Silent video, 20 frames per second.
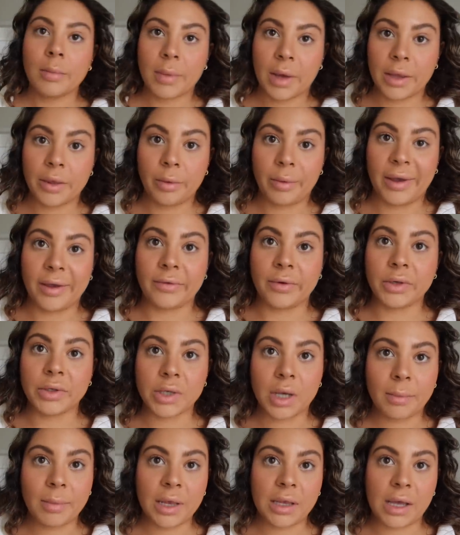By the way, if you
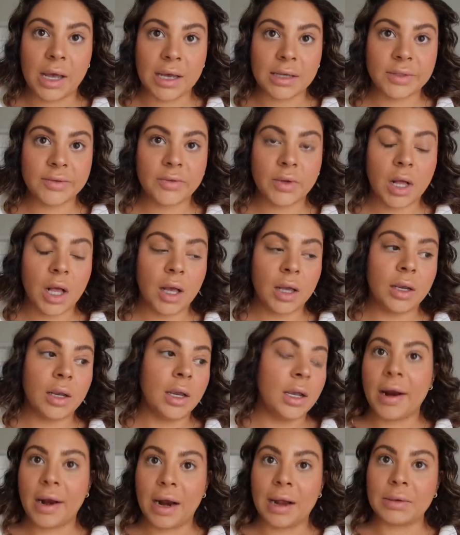saw my last vlog
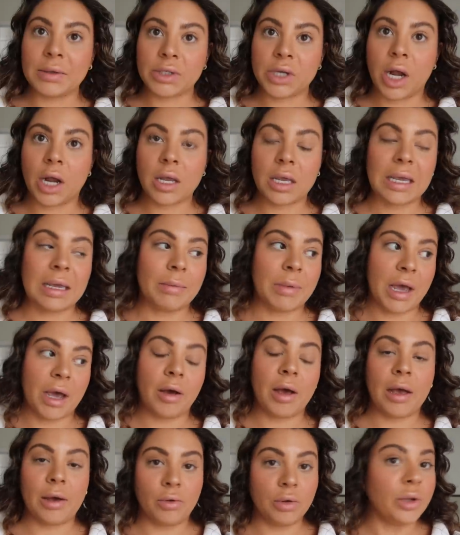and I was talking
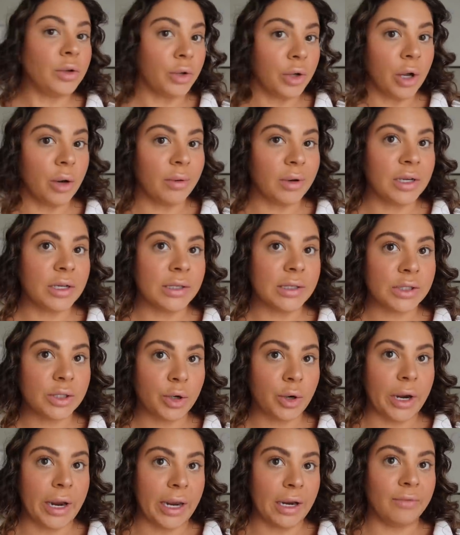about how he'll go in his
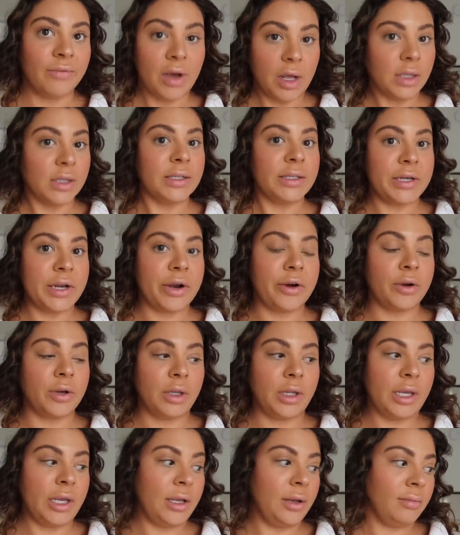crate
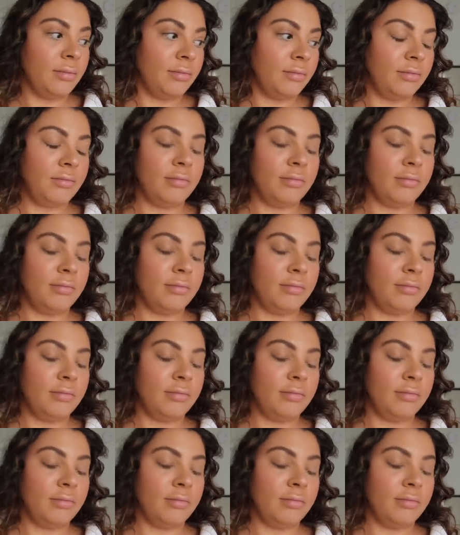voluntarily,